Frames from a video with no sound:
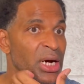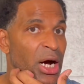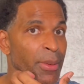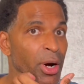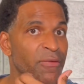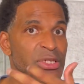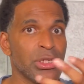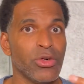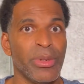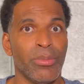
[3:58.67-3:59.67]
Obviously
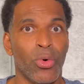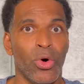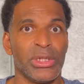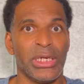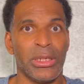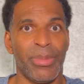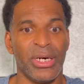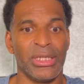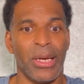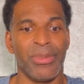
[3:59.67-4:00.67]
a little bit more the
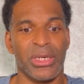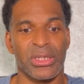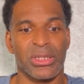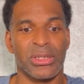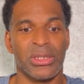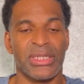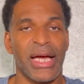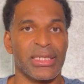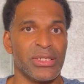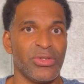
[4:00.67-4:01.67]
per night because of the
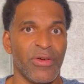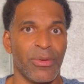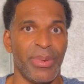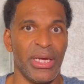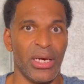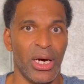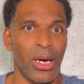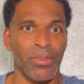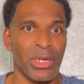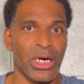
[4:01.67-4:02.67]
taxes. You have to
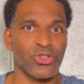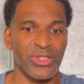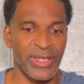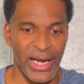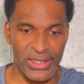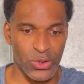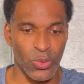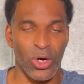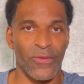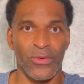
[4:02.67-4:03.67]
pay country tax as
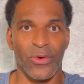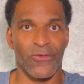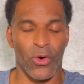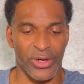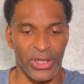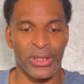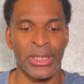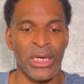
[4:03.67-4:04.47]
well if you're a foreigner.